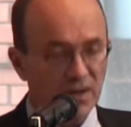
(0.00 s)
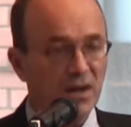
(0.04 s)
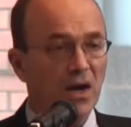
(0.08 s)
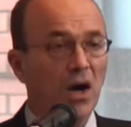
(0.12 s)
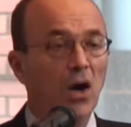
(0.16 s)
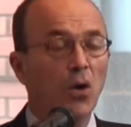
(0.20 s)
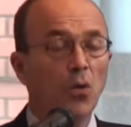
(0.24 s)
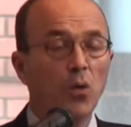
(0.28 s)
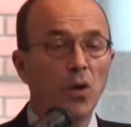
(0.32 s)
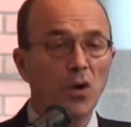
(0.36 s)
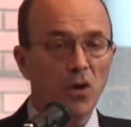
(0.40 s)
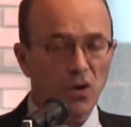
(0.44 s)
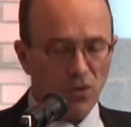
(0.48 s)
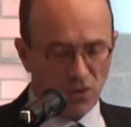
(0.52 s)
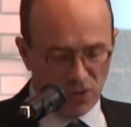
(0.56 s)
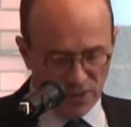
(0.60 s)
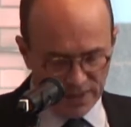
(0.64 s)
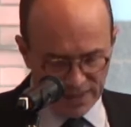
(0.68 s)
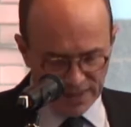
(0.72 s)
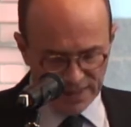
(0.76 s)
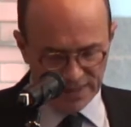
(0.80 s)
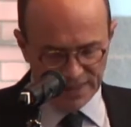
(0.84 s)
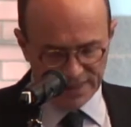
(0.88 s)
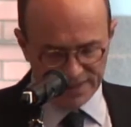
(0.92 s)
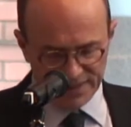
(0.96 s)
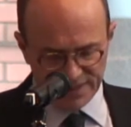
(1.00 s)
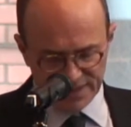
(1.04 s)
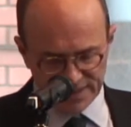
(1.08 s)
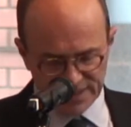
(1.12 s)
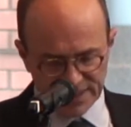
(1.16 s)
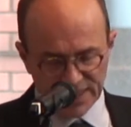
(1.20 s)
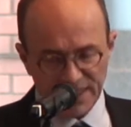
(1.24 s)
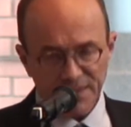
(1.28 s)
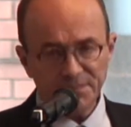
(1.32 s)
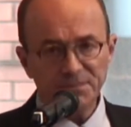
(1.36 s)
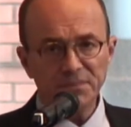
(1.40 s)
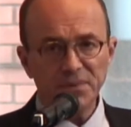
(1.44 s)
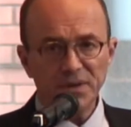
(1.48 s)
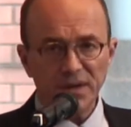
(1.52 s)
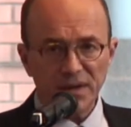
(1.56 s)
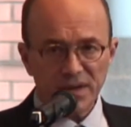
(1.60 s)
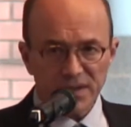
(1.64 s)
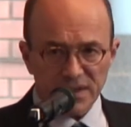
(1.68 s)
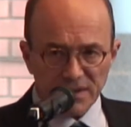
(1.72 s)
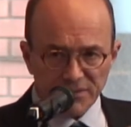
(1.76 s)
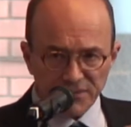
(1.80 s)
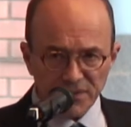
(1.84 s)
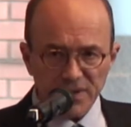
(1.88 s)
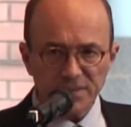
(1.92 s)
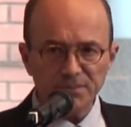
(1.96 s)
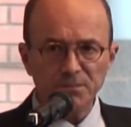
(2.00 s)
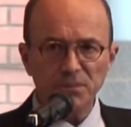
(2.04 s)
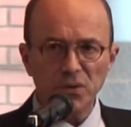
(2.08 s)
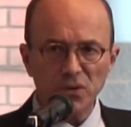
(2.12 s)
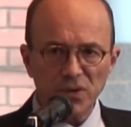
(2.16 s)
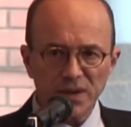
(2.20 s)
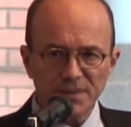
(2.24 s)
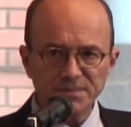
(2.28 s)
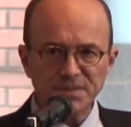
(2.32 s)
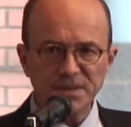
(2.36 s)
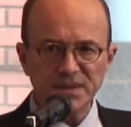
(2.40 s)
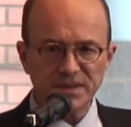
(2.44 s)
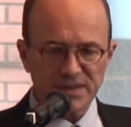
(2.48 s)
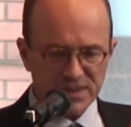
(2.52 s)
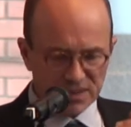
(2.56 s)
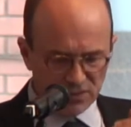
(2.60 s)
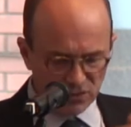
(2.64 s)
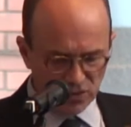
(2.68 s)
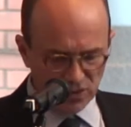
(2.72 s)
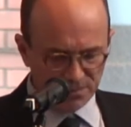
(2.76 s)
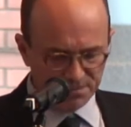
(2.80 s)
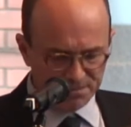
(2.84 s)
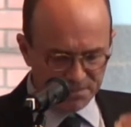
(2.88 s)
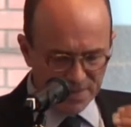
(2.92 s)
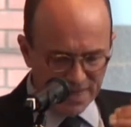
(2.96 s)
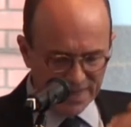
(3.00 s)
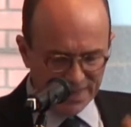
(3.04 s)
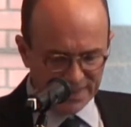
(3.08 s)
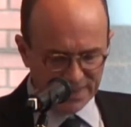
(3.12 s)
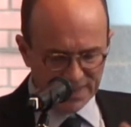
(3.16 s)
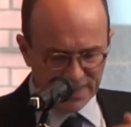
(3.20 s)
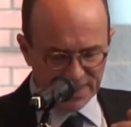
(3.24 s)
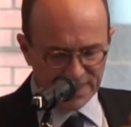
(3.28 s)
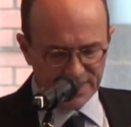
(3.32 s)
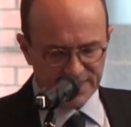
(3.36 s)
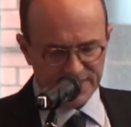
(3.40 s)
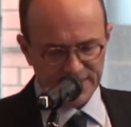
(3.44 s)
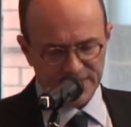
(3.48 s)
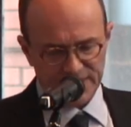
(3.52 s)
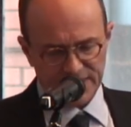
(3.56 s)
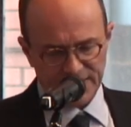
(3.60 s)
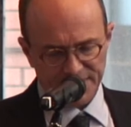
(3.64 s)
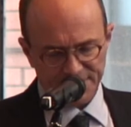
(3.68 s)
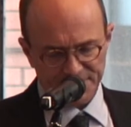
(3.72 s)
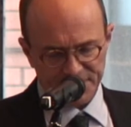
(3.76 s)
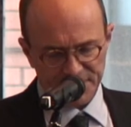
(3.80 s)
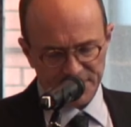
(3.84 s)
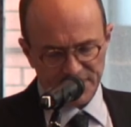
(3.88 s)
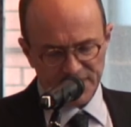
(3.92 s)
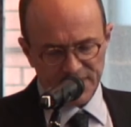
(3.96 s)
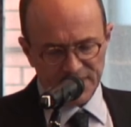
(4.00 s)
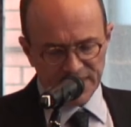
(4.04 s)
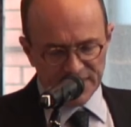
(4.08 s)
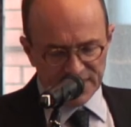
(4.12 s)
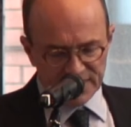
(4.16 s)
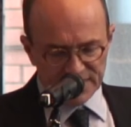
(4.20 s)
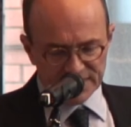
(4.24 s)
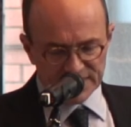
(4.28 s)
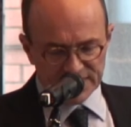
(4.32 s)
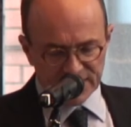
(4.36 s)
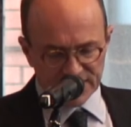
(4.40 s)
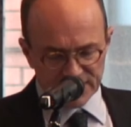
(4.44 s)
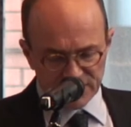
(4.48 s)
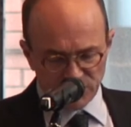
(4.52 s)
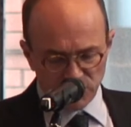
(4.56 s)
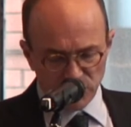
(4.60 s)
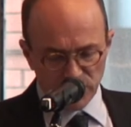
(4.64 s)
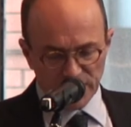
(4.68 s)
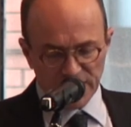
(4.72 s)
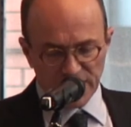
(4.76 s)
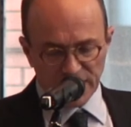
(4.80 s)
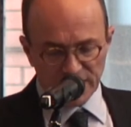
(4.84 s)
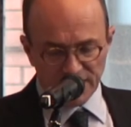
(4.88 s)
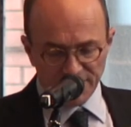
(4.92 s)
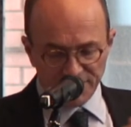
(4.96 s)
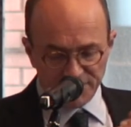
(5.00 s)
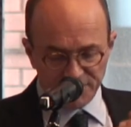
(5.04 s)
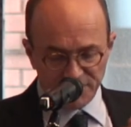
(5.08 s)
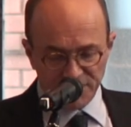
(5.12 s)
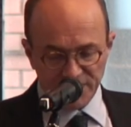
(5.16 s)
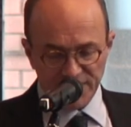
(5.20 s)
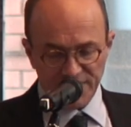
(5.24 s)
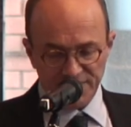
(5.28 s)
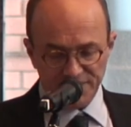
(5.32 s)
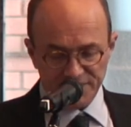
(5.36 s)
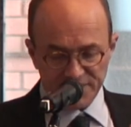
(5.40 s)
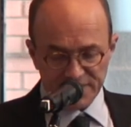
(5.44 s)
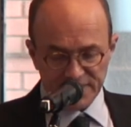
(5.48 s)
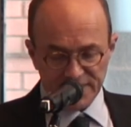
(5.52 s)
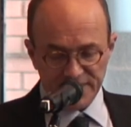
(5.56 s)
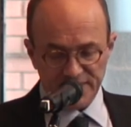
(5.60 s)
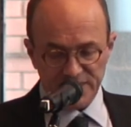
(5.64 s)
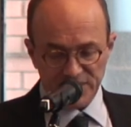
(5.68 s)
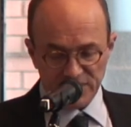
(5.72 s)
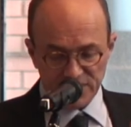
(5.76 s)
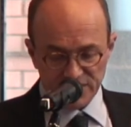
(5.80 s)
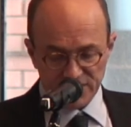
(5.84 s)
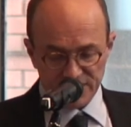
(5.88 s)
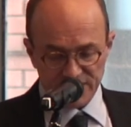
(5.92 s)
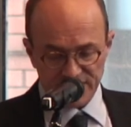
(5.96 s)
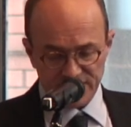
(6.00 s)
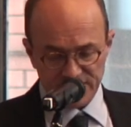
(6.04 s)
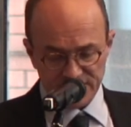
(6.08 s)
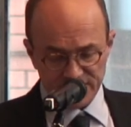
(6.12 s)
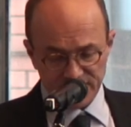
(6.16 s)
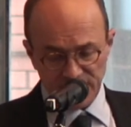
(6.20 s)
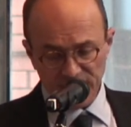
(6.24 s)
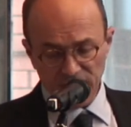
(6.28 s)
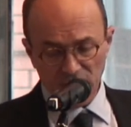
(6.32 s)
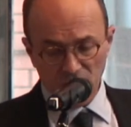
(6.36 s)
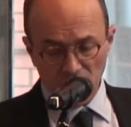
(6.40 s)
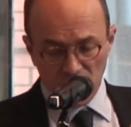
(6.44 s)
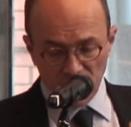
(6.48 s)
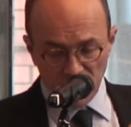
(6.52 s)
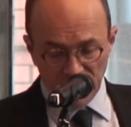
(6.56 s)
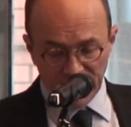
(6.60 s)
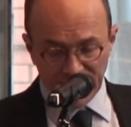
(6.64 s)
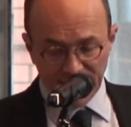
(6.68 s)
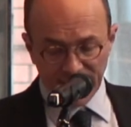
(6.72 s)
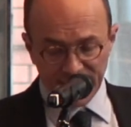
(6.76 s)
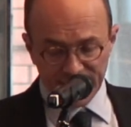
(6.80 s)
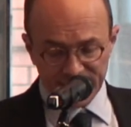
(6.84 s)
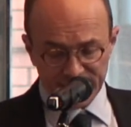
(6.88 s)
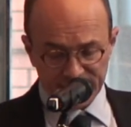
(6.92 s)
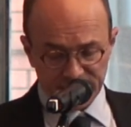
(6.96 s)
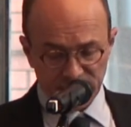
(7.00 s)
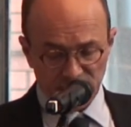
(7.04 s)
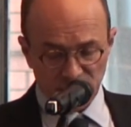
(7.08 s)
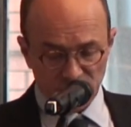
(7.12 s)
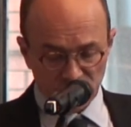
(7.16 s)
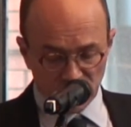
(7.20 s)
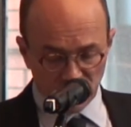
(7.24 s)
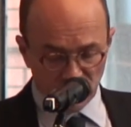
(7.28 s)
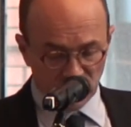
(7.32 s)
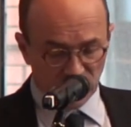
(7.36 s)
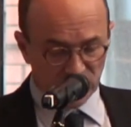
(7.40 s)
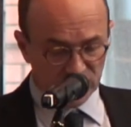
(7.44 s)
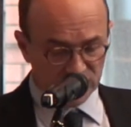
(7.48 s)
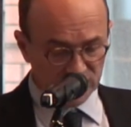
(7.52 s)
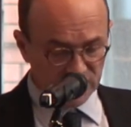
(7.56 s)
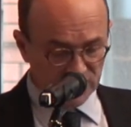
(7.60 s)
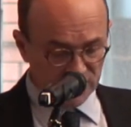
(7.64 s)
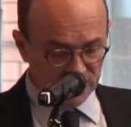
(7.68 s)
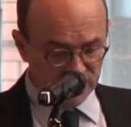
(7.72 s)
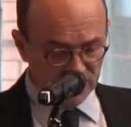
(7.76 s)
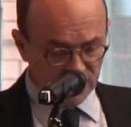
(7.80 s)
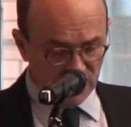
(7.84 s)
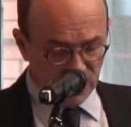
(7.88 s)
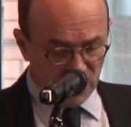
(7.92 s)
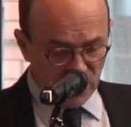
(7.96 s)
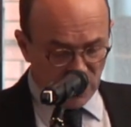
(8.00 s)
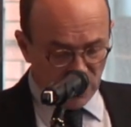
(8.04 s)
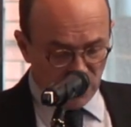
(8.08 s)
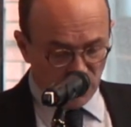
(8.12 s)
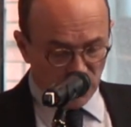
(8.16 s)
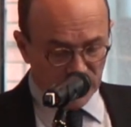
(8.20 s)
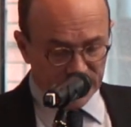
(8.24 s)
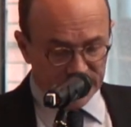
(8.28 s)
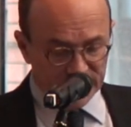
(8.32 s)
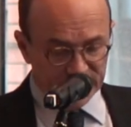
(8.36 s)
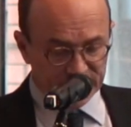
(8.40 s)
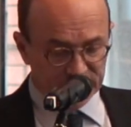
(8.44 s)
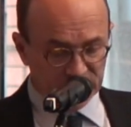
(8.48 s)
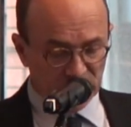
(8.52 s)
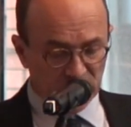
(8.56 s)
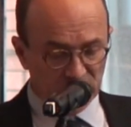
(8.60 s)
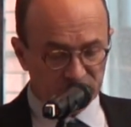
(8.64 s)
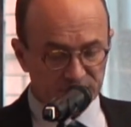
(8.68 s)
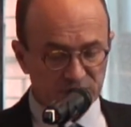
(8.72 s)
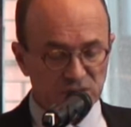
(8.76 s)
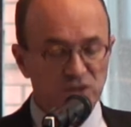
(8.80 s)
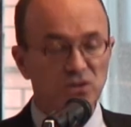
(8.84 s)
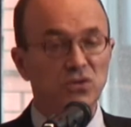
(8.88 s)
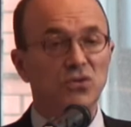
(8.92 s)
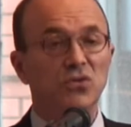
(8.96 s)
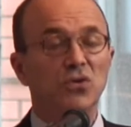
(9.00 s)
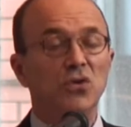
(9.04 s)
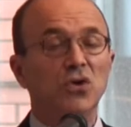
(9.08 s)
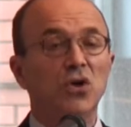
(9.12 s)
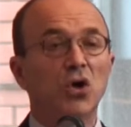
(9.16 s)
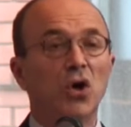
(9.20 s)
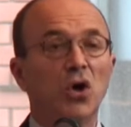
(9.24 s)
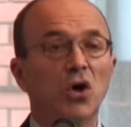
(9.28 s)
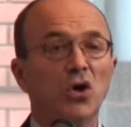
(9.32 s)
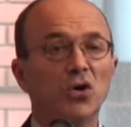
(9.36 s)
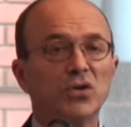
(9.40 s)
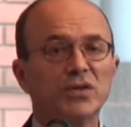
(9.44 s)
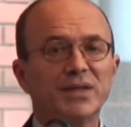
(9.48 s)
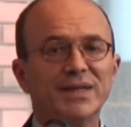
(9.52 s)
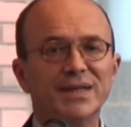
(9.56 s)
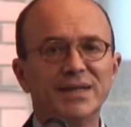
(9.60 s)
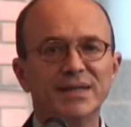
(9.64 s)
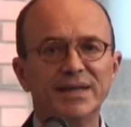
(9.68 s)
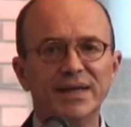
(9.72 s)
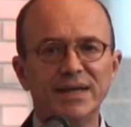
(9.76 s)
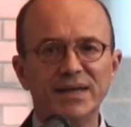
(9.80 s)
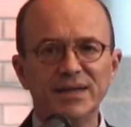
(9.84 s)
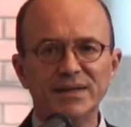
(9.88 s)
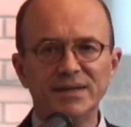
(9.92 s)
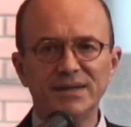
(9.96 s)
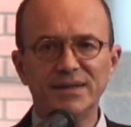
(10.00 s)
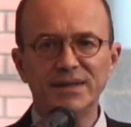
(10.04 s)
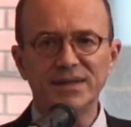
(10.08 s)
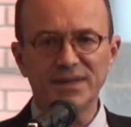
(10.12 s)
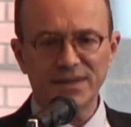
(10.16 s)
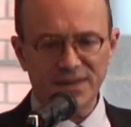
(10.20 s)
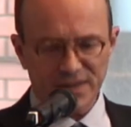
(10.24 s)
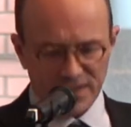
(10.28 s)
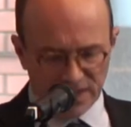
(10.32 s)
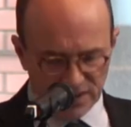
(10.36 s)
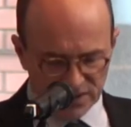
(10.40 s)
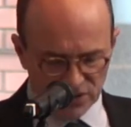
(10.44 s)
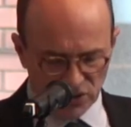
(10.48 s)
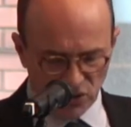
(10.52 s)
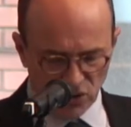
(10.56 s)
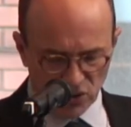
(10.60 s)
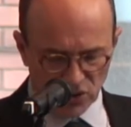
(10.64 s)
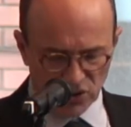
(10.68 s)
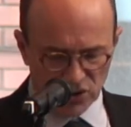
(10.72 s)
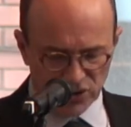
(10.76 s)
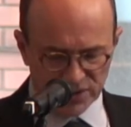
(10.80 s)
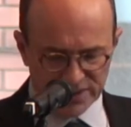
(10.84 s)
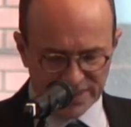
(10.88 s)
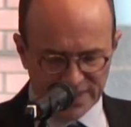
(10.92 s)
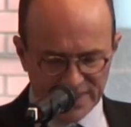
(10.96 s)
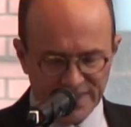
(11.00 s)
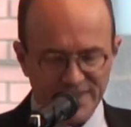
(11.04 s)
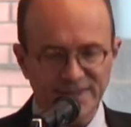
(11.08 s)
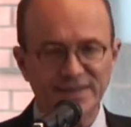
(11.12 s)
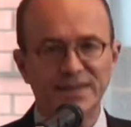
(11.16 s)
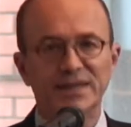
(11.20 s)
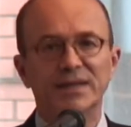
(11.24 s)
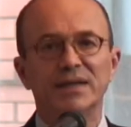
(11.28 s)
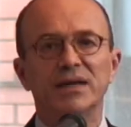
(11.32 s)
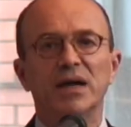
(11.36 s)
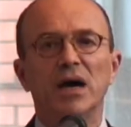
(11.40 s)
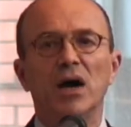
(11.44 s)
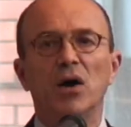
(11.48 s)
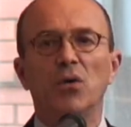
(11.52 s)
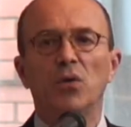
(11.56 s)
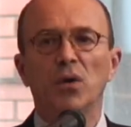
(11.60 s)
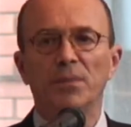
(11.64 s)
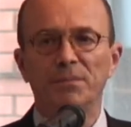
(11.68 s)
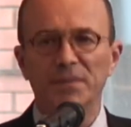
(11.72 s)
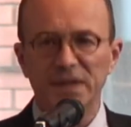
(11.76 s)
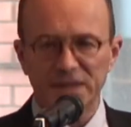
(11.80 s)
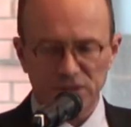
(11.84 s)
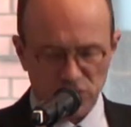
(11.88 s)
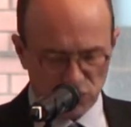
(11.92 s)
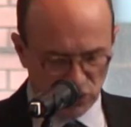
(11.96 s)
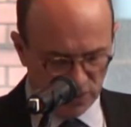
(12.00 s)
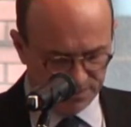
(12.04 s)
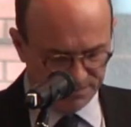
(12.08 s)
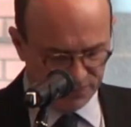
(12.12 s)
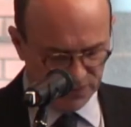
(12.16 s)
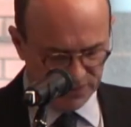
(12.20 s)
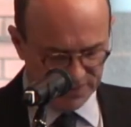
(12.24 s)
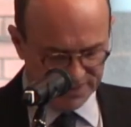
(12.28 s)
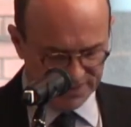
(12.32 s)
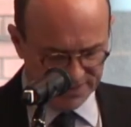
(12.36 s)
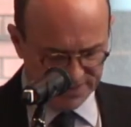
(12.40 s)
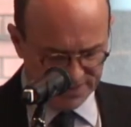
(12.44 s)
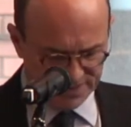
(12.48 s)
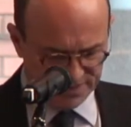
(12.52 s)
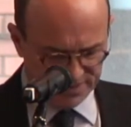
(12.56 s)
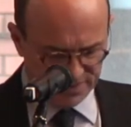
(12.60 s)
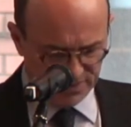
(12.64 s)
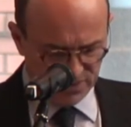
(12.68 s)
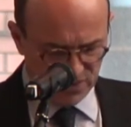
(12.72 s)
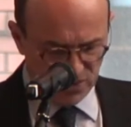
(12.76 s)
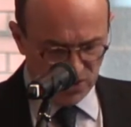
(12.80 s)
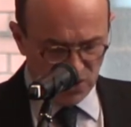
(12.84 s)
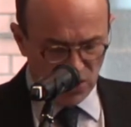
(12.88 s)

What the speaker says: Our handicap, and I think perhaps it's our main handicap, is that we are 50 years late on London when it comes to coordinating and organizing our metropolis.